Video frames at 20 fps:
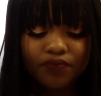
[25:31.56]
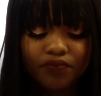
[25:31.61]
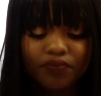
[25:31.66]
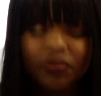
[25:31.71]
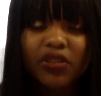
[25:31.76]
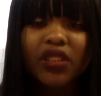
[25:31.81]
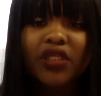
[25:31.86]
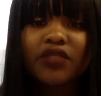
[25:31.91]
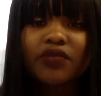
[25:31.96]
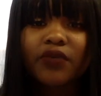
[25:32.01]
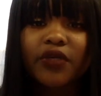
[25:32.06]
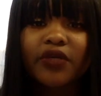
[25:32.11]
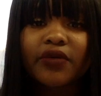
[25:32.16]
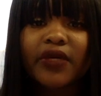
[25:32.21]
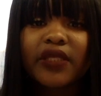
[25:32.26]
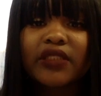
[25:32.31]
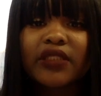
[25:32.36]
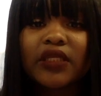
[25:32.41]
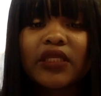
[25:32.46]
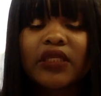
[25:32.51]
Place, where do
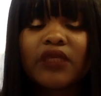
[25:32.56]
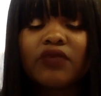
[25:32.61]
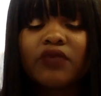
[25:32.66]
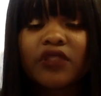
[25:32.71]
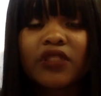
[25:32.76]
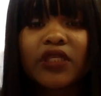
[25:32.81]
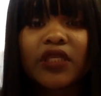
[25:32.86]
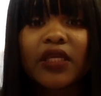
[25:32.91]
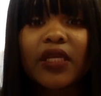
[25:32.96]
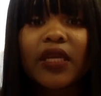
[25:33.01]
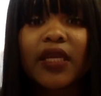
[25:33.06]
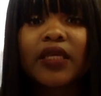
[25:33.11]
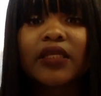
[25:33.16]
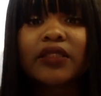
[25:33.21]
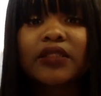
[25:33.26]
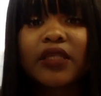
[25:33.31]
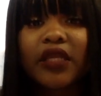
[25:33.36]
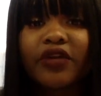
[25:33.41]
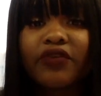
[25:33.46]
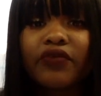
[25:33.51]
I study? Once again, I get a
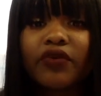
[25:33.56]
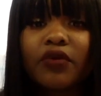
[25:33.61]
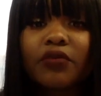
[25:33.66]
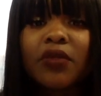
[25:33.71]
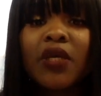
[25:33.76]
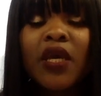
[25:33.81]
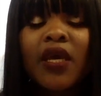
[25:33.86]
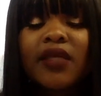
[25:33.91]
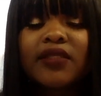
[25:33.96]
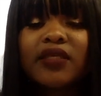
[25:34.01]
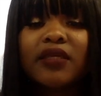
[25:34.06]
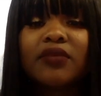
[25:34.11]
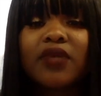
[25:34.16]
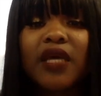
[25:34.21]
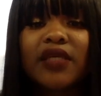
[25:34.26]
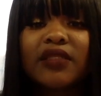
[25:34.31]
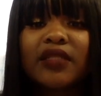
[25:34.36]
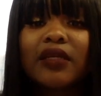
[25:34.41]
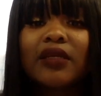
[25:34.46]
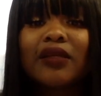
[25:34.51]
study room.
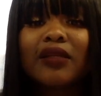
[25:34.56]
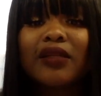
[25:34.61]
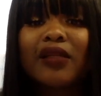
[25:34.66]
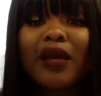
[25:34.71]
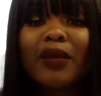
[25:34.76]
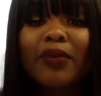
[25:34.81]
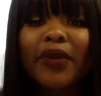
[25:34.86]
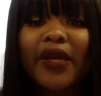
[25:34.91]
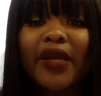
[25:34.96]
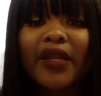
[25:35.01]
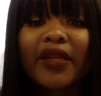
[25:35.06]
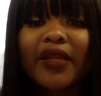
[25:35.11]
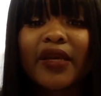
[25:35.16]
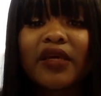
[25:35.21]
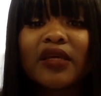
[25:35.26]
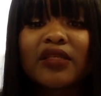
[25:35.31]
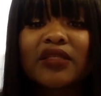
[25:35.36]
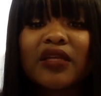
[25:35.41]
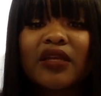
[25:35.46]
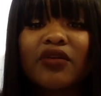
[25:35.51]
I study in the library at
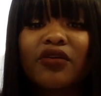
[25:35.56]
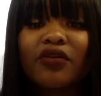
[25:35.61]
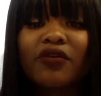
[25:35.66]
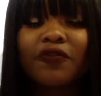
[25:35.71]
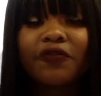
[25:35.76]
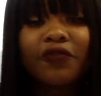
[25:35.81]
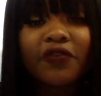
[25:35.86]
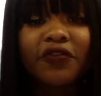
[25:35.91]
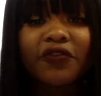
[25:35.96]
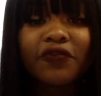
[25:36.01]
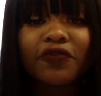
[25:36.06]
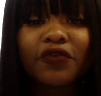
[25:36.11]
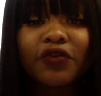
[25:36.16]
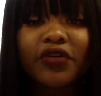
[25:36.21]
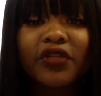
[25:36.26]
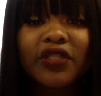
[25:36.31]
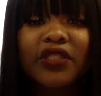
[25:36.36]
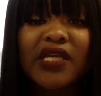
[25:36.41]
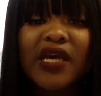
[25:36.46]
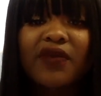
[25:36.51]
night. I study on the fourth floor,
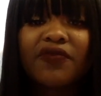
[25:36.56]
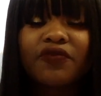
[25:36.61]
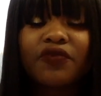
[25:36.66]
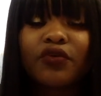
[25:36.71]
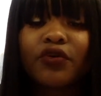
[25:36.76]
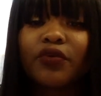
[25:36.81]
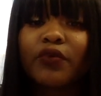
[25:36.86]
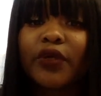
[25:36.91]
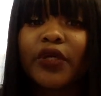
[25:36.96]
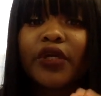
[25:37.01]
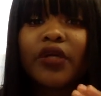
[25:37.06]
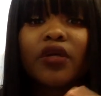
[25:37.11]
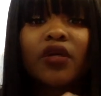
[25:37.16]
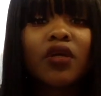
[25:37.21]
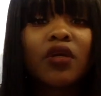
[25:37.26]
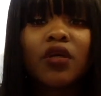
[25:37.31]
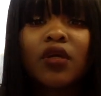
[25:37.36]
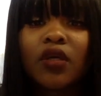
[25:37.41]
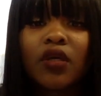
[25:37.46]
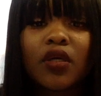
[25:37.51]
the top floor, where
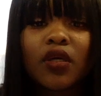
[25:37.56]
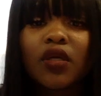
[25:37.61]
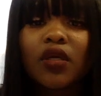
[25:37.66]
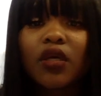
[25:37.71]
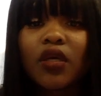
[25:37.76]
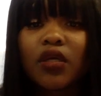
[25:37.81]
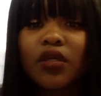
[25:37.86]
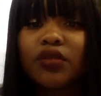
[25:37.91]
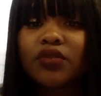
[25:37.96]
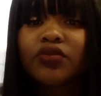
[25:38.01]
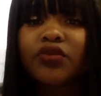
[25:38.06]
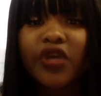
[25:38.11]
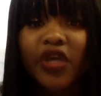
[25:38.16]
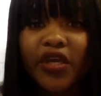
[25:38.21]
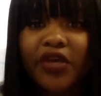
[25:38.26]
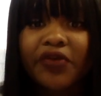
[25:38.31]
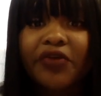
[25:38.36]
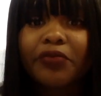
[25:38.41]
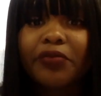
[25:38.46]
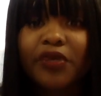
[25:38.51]
you can
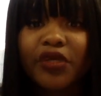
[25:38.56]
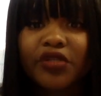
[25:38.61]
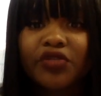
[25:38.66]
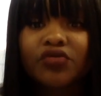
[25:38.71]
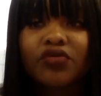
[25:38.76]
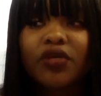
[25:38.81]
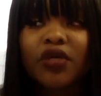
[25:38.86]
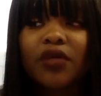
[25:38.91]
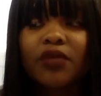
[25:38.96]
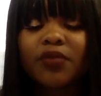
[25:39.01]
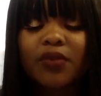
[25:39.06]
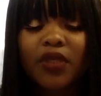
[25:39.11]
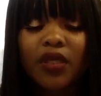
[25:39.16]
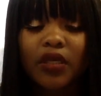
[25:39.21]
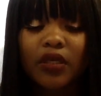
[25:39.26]
hear a pin drop.